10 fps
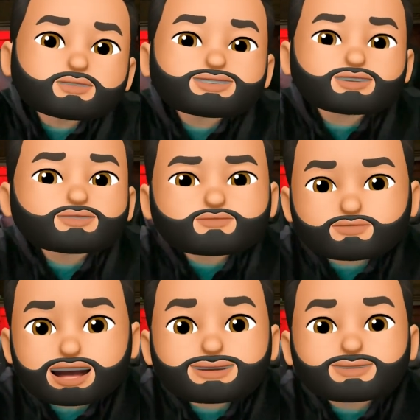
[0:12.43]
But it's also
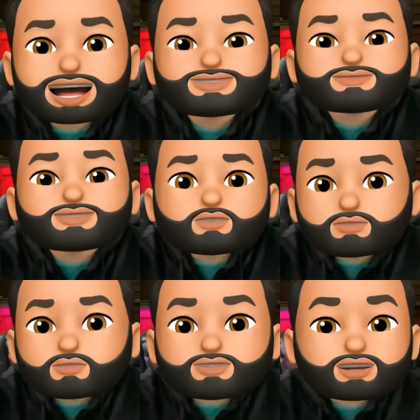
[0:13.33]
time management.
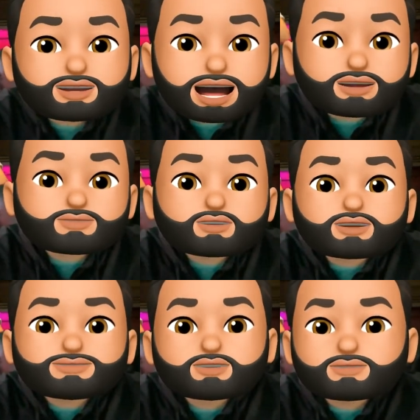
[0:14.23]
You sit down to
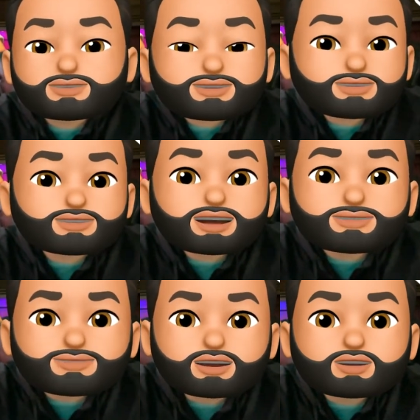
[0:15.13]
film a
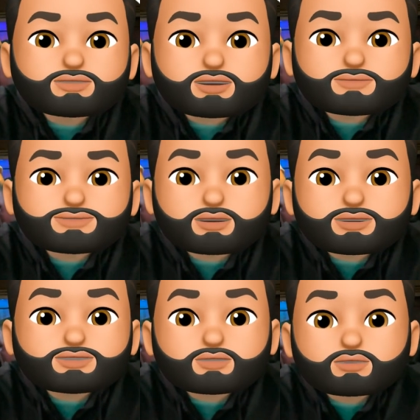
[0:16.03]
60-second video and pretty
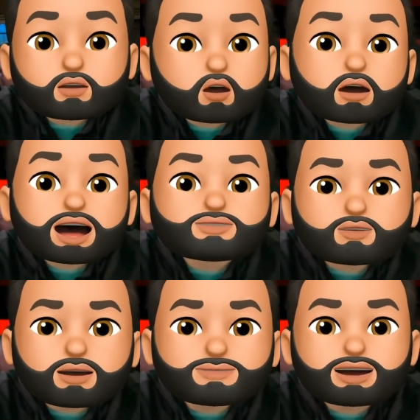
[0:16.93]
soon a whole hour
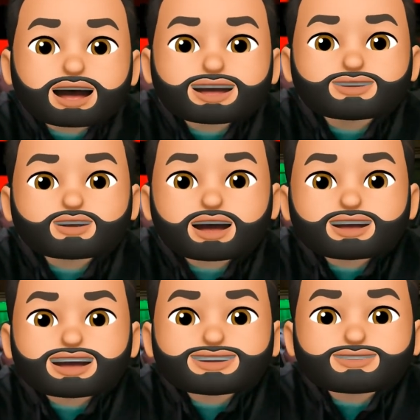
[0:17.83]
went by and you're like,
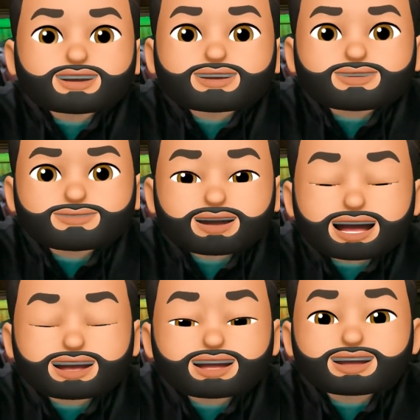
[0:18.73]
I still haven't even
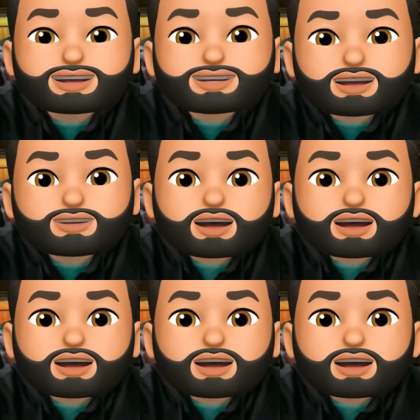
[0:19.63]
gotten anything done.